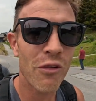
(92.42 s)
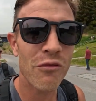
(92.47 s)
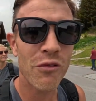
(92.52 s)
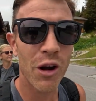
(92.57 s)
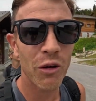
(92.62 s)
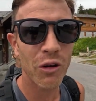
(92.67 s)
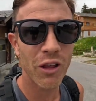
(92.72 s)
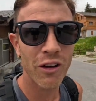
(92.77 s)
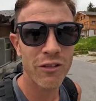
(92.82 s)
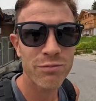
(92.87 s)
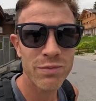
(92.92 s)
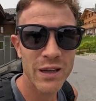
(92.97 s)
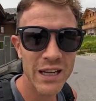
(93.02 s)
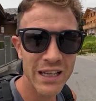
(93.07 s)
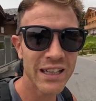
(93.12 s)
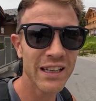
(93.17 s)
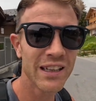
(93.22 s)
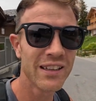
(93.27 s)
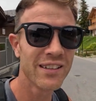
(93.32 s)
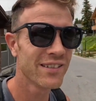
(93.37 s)
roll off
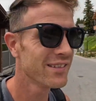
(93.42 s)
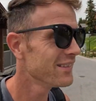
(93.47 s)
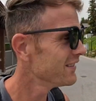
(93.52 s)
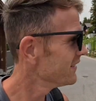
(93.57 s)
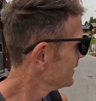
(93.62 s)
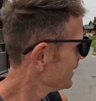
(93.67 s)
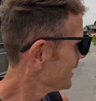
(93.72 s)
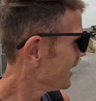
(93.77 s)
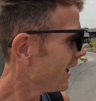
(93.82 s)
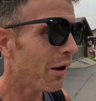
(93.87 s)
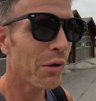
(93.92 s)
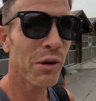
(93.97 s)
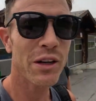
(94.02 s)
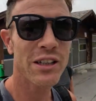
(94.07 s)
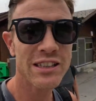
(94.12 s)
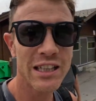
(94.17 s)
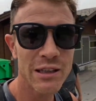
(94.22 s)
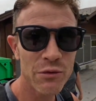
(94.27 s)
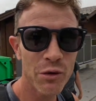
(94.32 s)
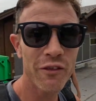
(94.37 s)
bin. I want to
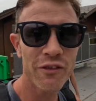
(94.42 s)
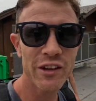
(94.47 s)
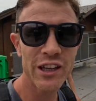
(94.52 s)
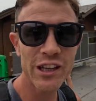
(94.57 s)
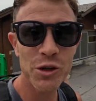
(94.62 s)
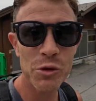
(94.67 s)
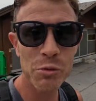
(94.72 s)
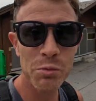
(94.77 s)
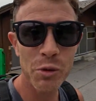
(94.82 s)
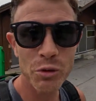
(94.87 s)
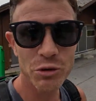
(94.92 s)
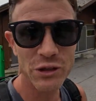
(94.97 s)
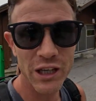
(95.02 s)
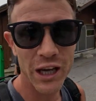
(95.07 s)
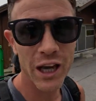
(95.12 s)
see what vehicle pulls